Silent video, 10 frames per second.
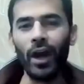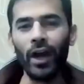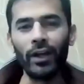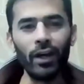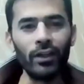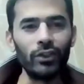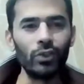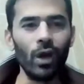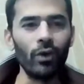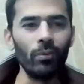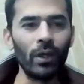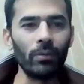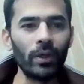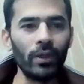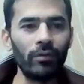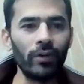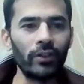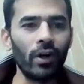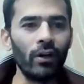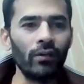I can't teach you how to make money if I
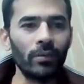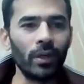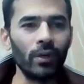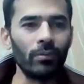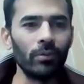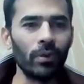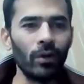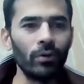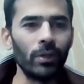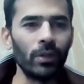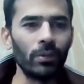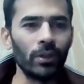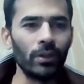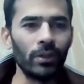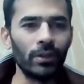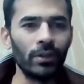start a website on how to make money?